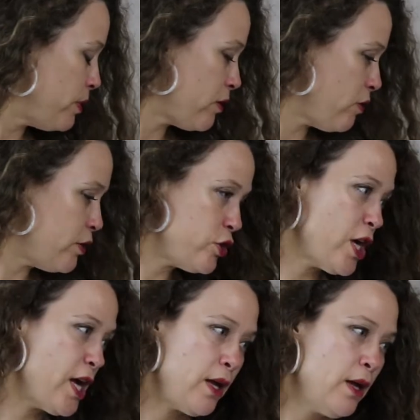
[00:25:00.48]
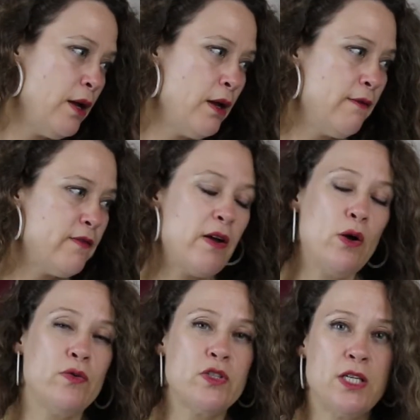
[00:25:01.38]
with crochet. very
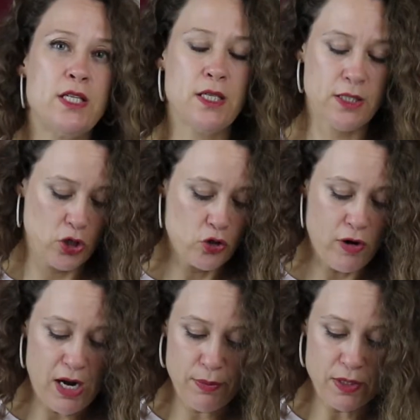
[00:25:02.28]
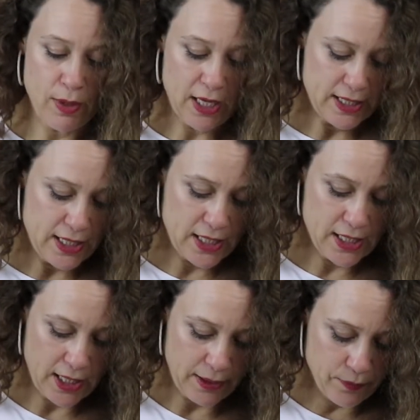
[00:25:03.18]
often it doesn't drape as well as
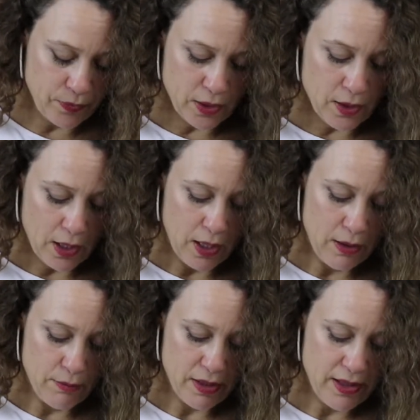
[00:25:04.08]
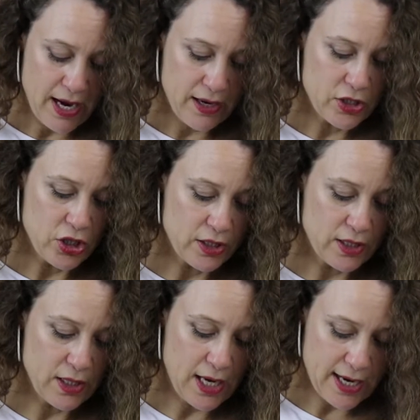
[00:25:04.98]
knitting, but that
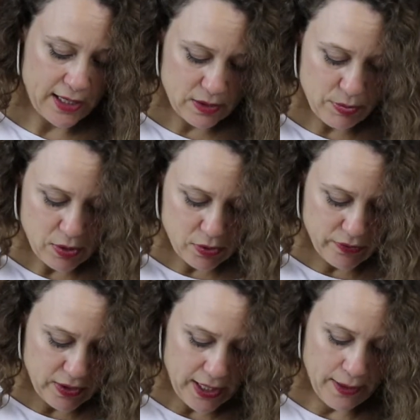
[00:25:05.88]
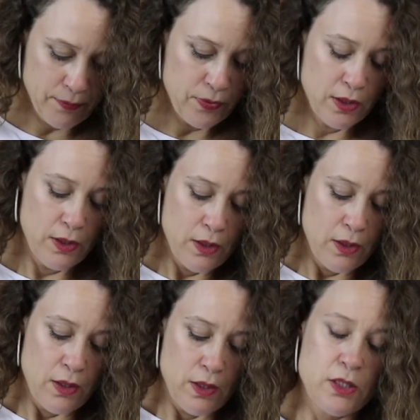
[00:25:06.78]
just hangs beautifully.
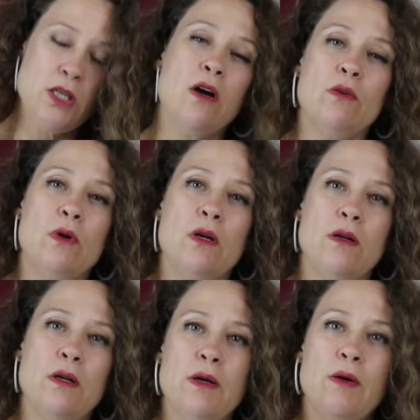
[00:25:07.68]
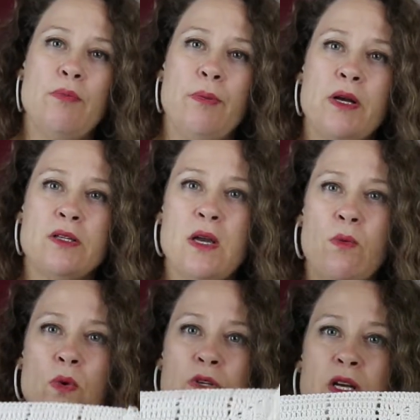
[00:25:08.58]
So, but because I
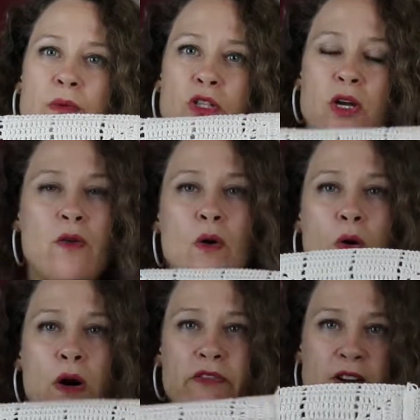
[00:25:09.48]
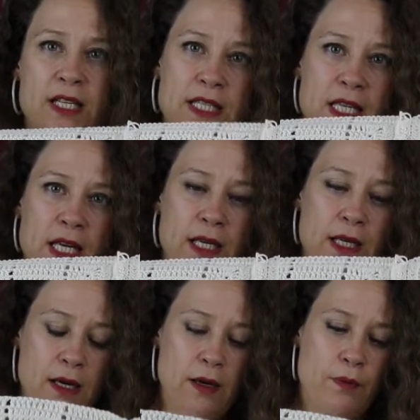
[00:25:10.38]
wore it so much, I thought, oh, I
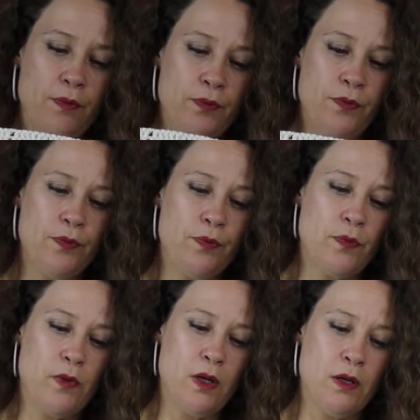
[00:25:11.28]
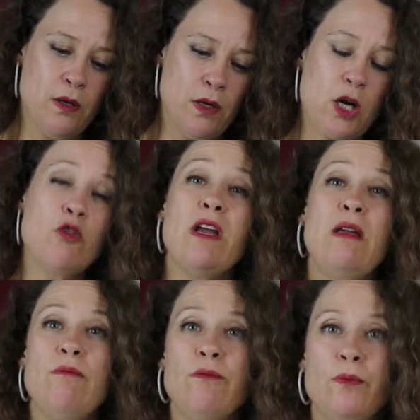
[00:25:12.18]
fancy a
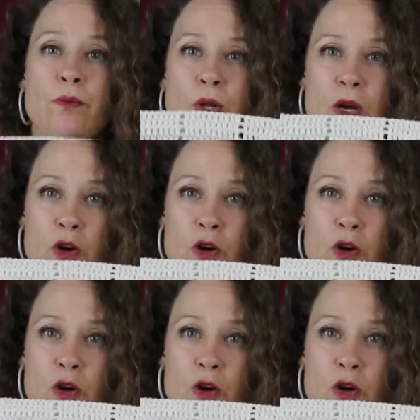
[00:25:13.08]
cream